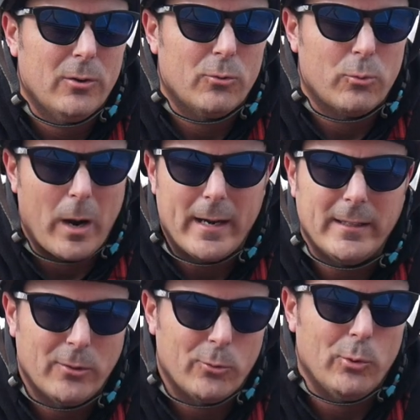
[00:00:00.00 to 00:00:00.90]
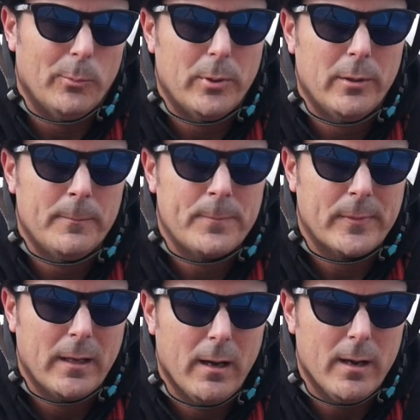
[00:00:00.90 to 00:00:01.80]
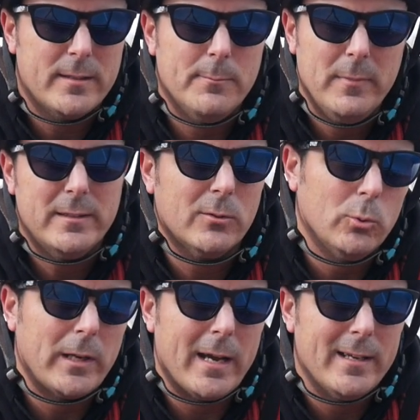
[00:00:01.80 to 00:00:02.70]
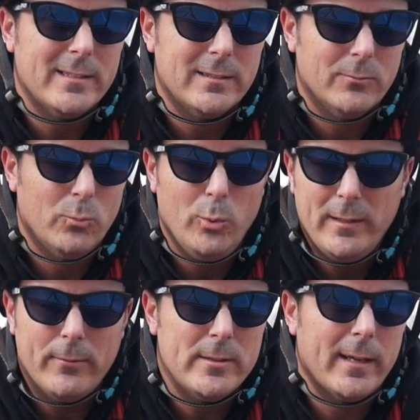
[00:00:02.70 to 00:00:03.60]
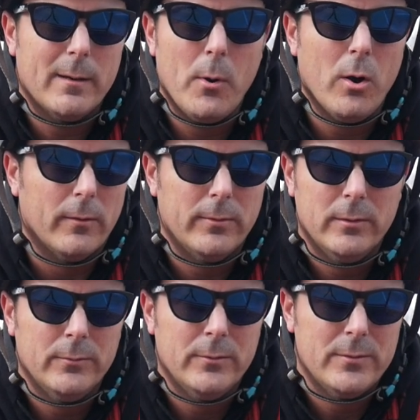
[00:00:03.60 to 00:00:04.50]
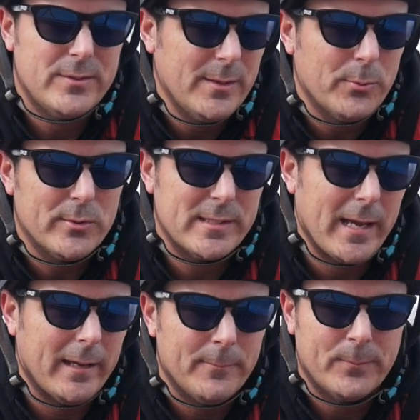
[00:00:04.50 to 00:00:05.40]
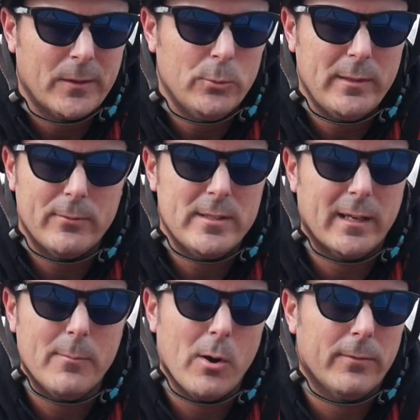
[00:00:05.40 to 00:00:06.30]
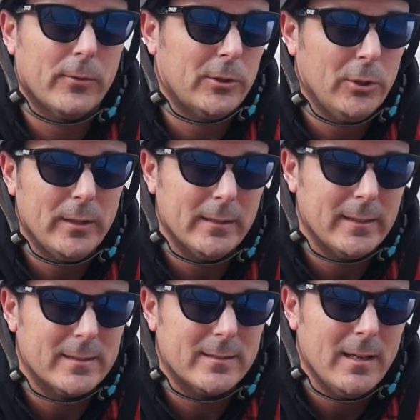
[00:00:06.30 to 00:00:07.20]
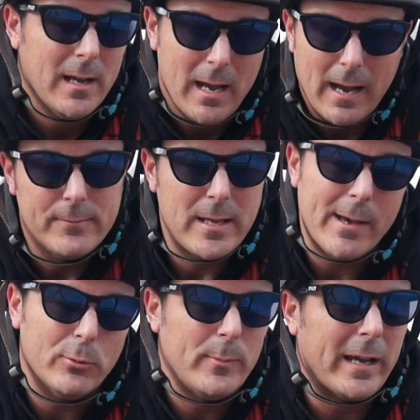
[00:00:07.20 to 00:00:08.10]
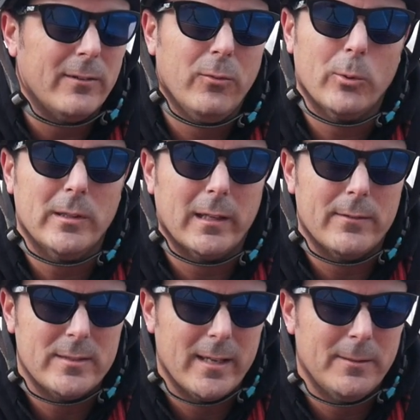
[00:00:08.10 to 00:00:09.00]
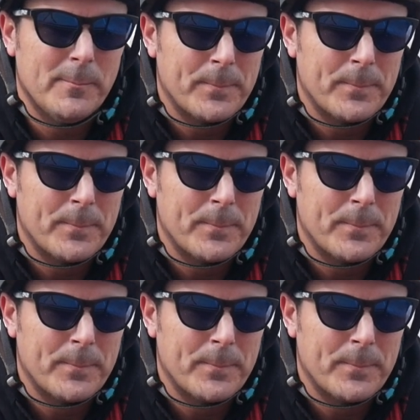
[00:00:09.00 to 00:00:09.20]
riding group. Us mid school guys, we'll never take them off. Simple as that. We'll never take them off for good, at least. I've dabbled back and forth, like I've said,